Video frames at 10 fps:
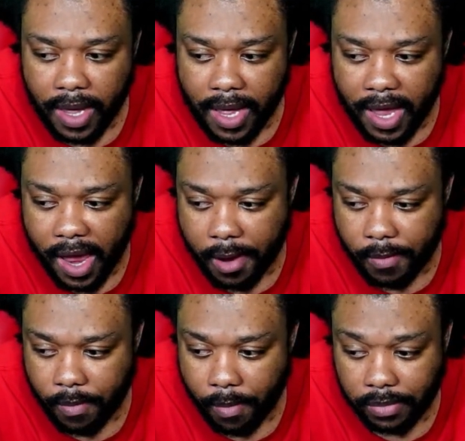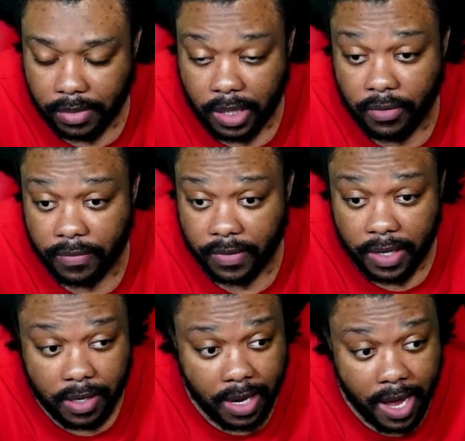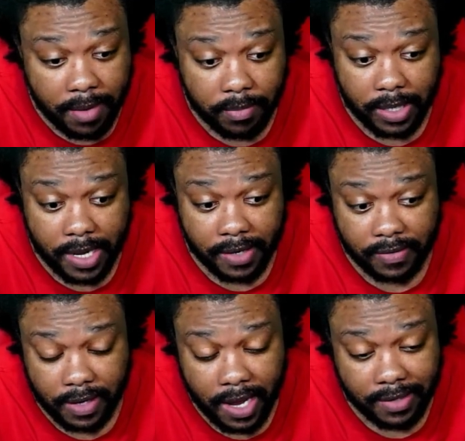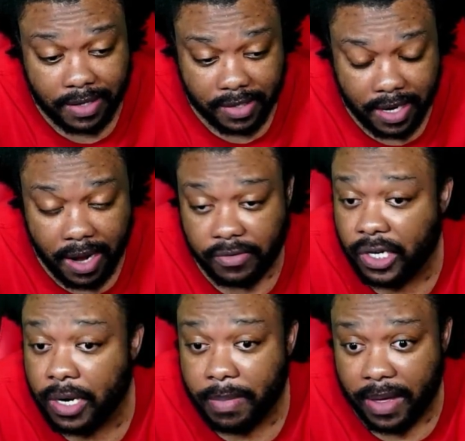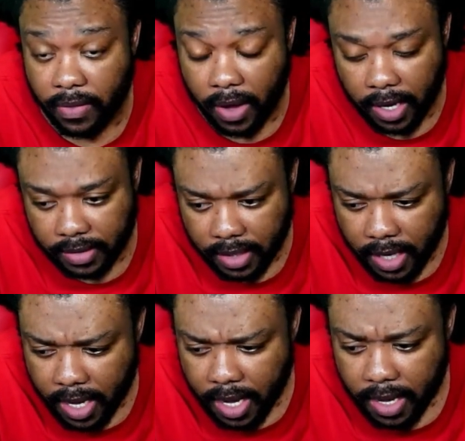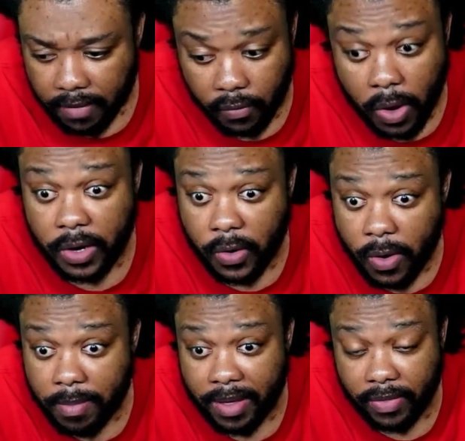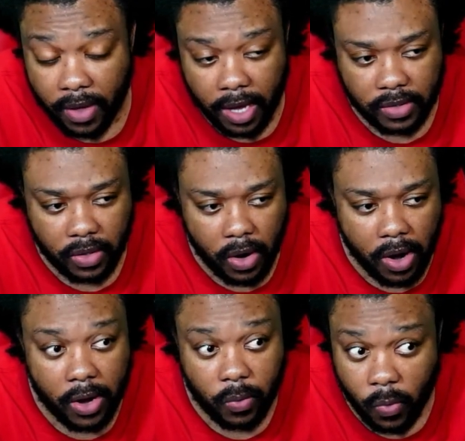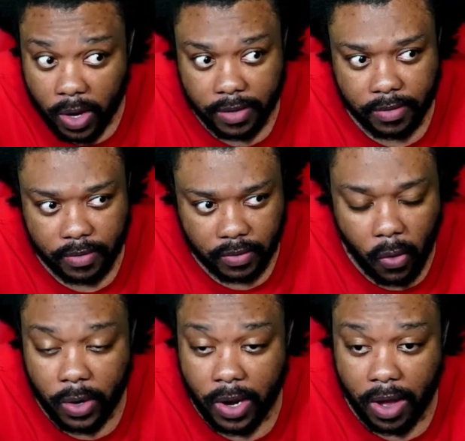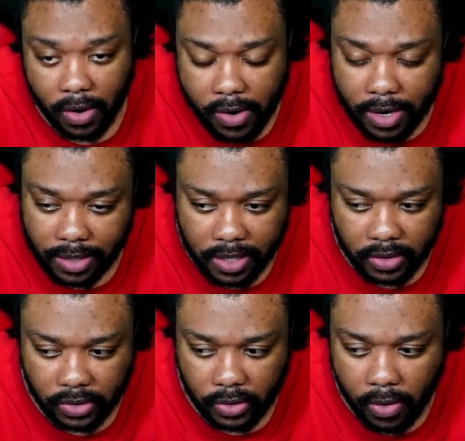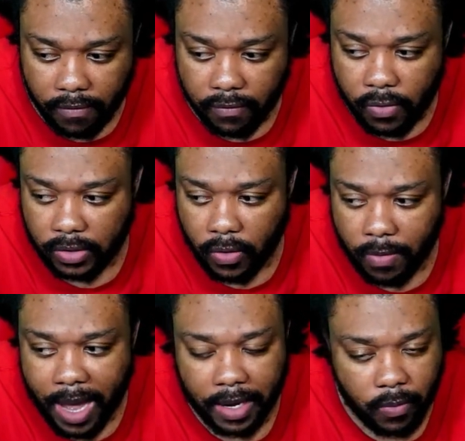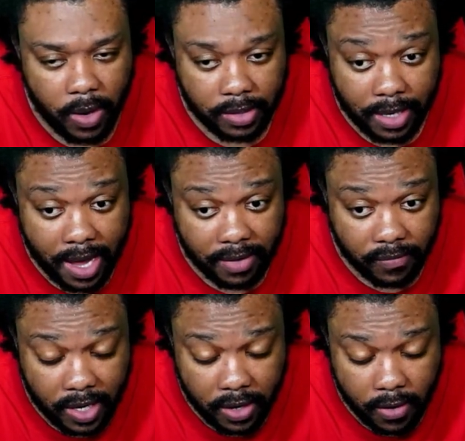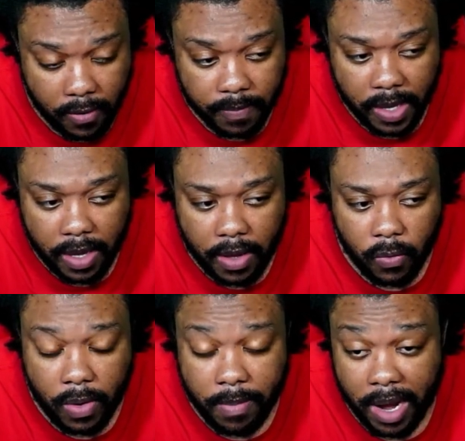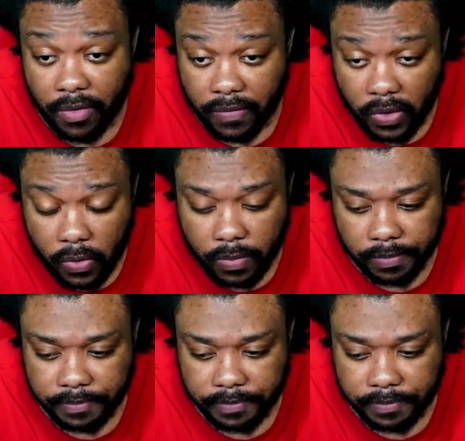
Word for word: and they're revealing a lot, but yet still, as I said, I've shared my thoughts. If you want to know what my thoughts are on what's going on currently in the show, of course, go back and watch the last video with my review.